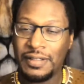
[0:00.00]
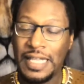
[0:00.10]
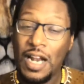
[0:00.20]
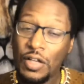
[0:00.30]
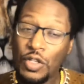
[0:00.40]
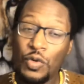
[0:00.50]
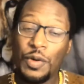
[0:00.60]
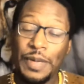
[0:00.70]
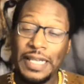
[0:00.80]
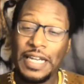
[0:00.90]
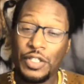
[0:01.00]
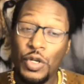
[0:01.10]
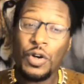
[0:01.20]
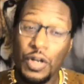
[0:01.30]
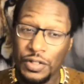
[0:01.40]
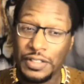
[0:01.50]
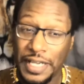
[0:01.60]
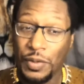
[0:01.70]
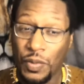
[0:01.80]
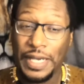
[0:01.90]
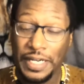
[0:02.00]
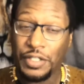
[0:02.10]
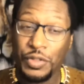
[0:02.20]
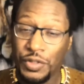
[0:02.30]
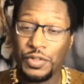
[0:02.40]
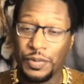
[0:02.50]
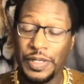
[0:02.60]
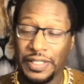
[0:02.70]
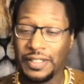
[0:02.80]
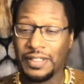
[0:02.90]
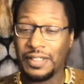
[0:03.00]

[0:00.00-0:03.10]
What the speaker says: that also would mean that you are going to stay the way that you used to be.